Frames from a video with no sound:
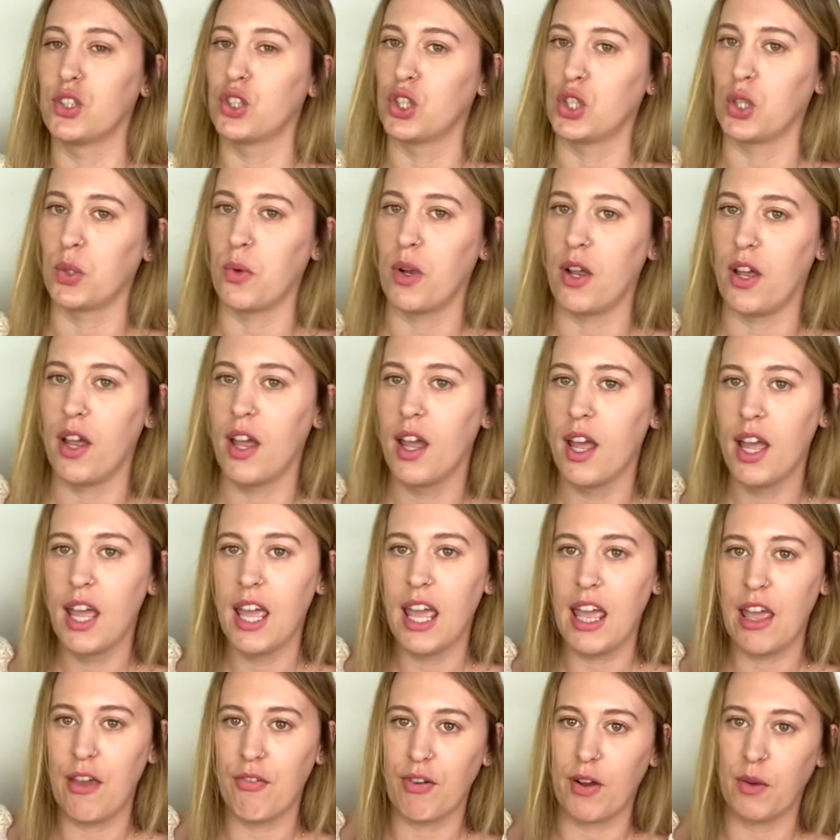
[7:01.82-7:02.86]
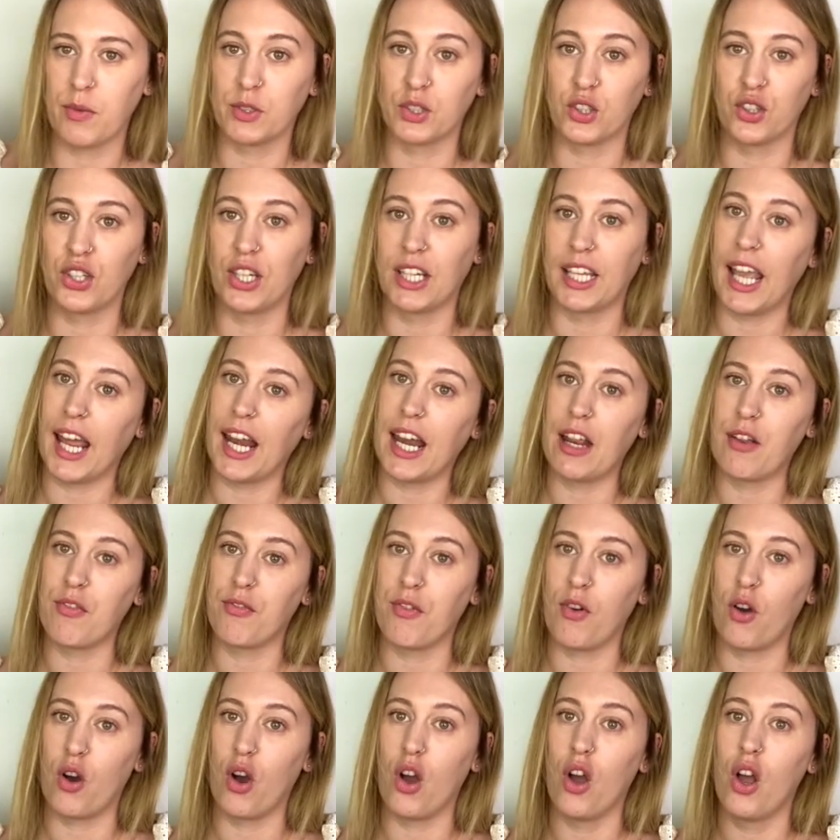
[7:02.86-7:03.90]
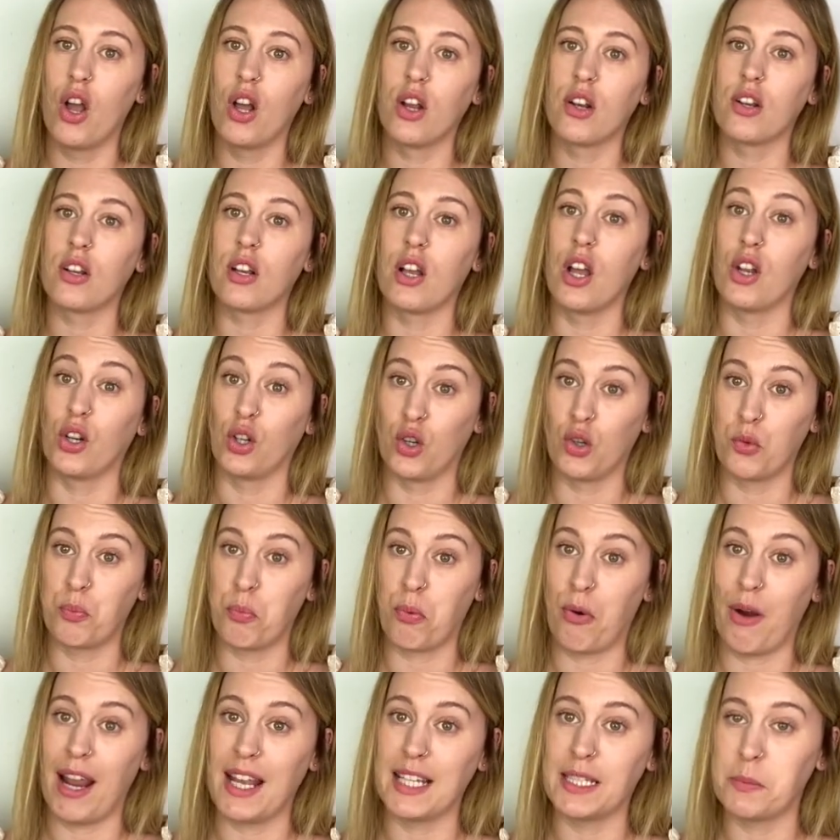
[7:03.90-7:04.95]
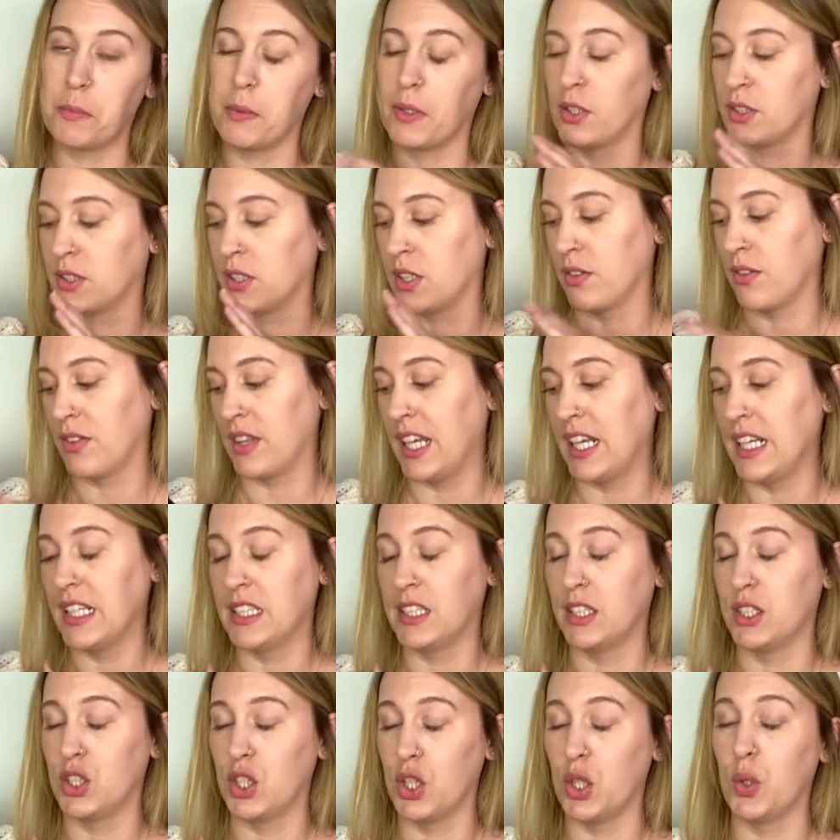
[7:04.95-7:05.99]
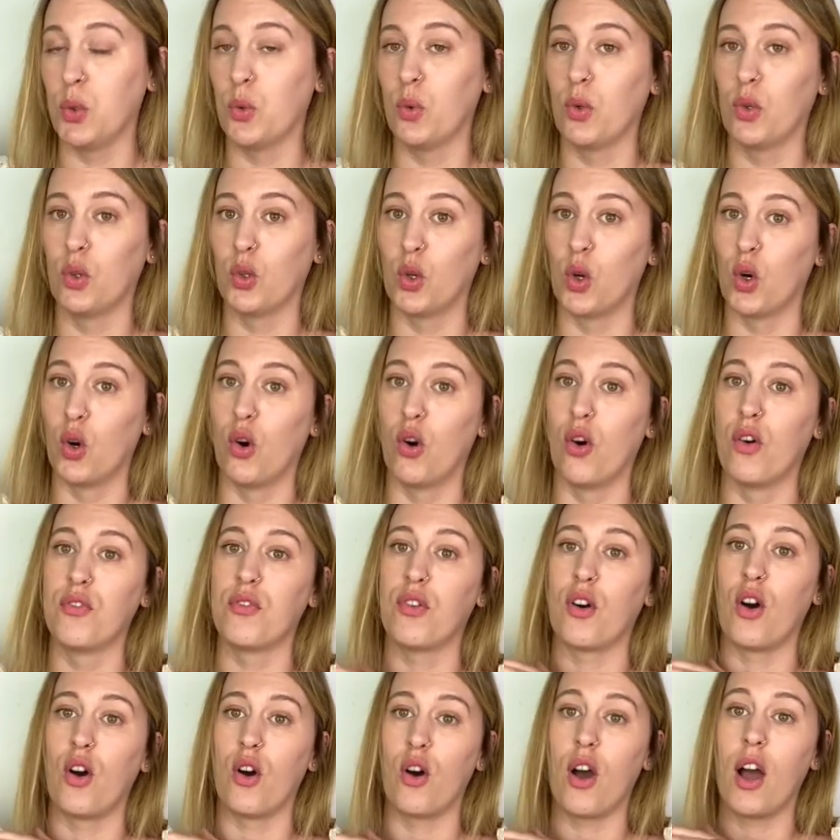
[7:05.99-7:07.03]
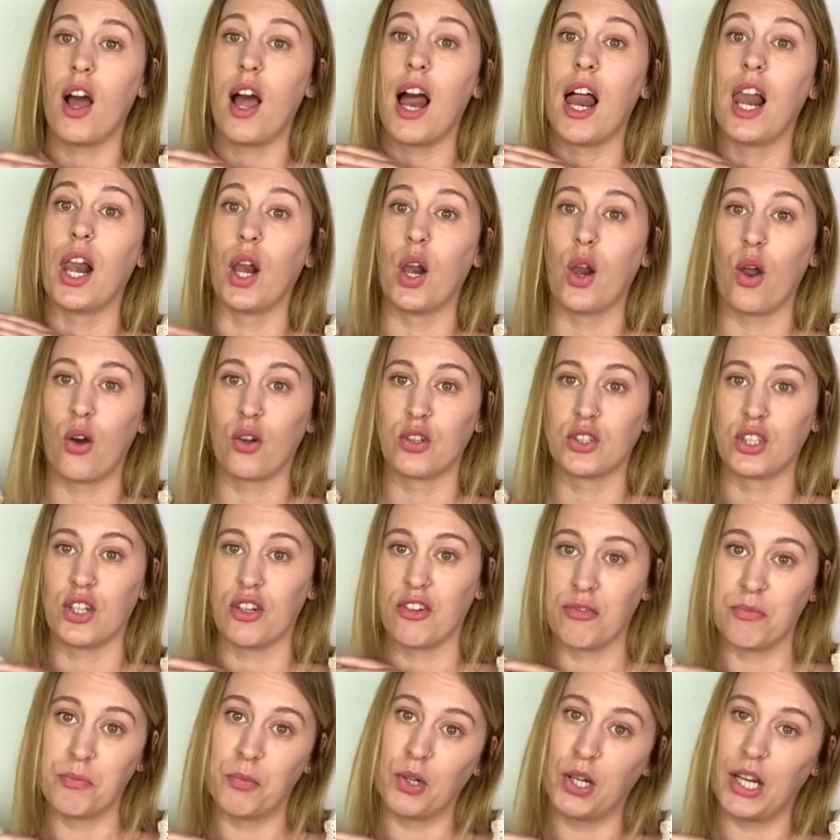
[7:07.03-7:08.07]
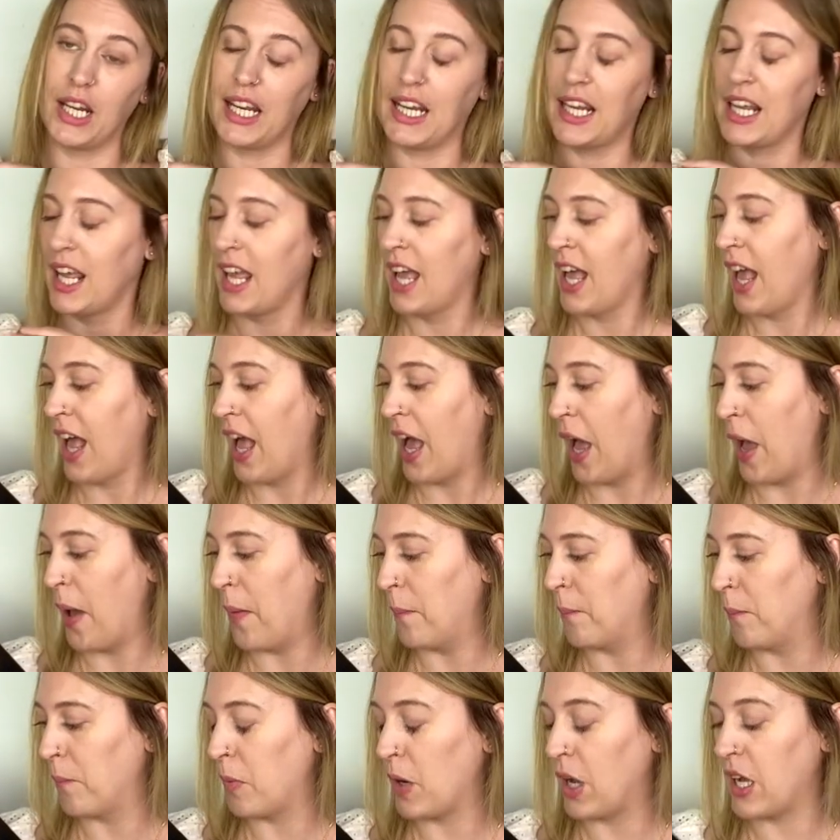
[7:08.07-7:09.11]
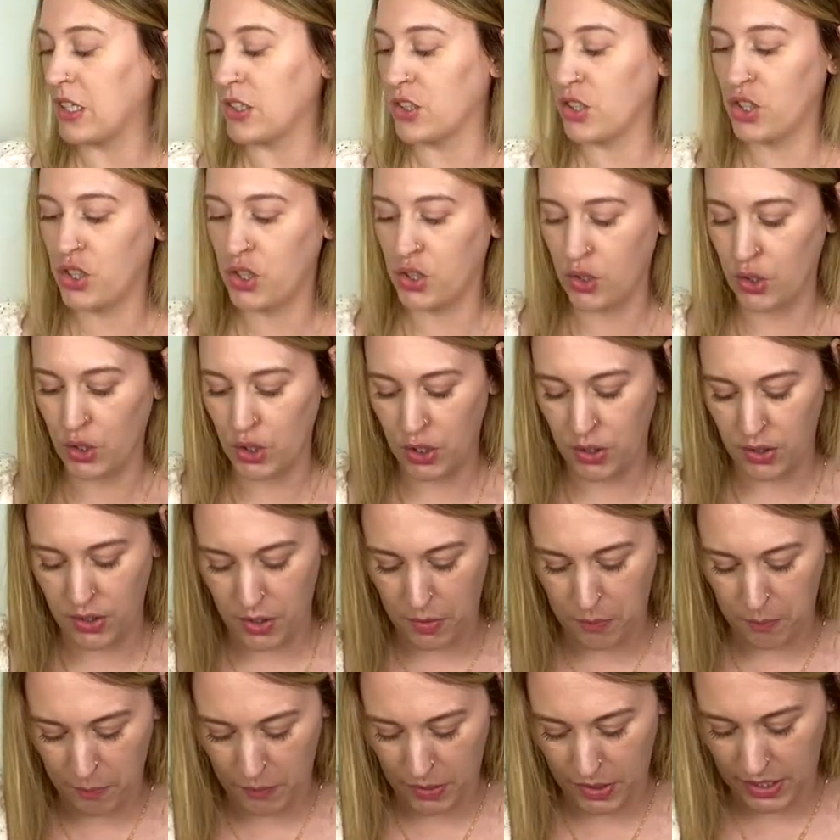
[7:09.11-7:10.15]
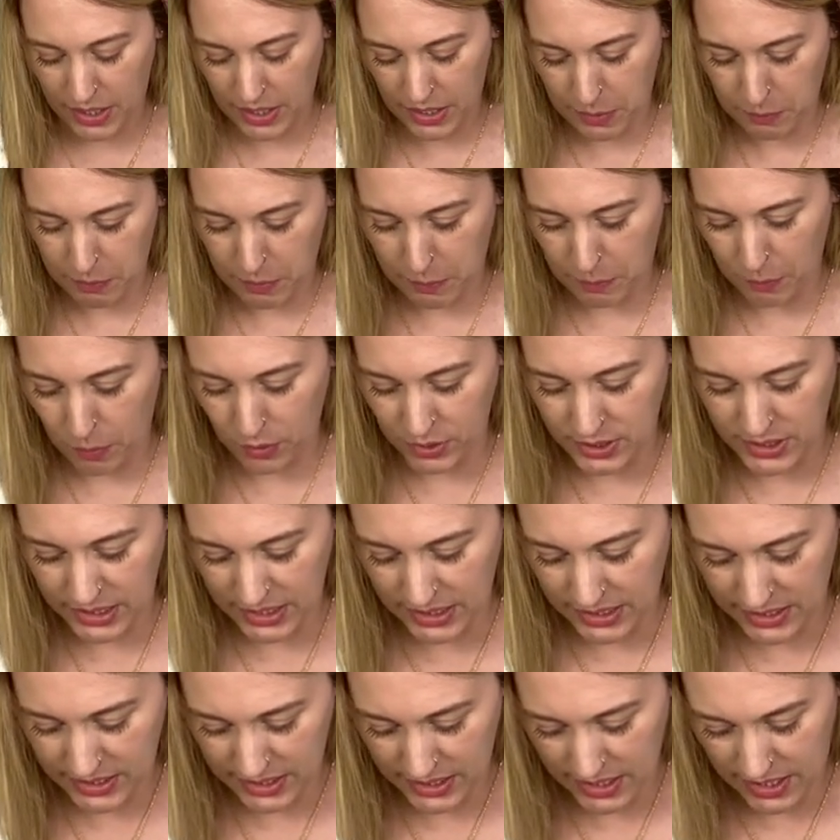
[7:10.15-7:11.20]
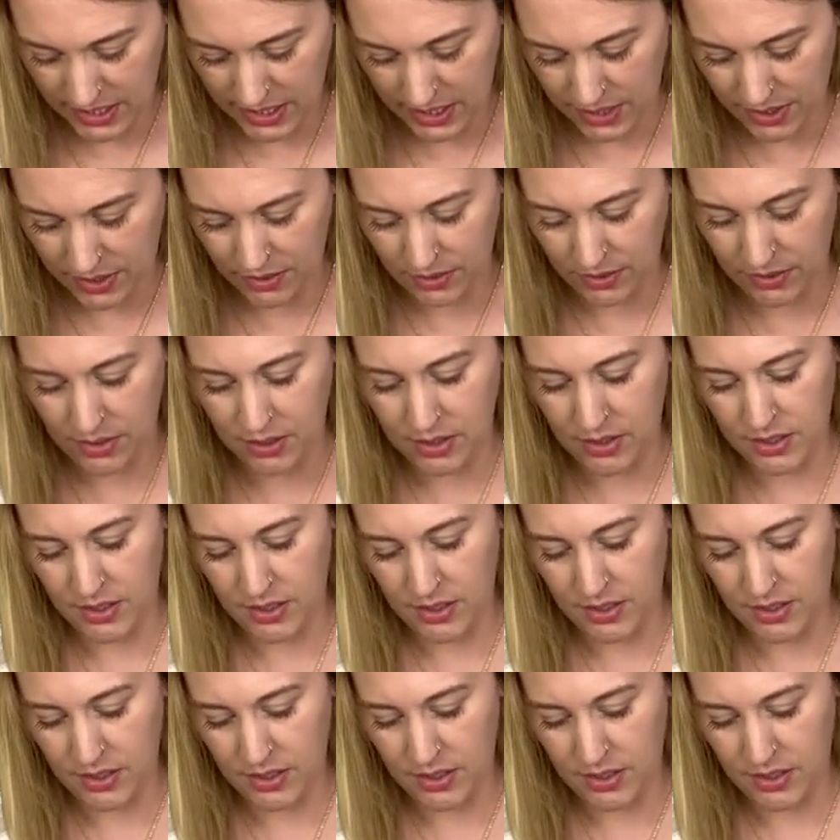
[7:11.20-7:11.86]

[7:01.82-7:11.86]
sure if I was going to get it for a good price, because these do go for a lot of money. But I'll just show you them in a bit more detail.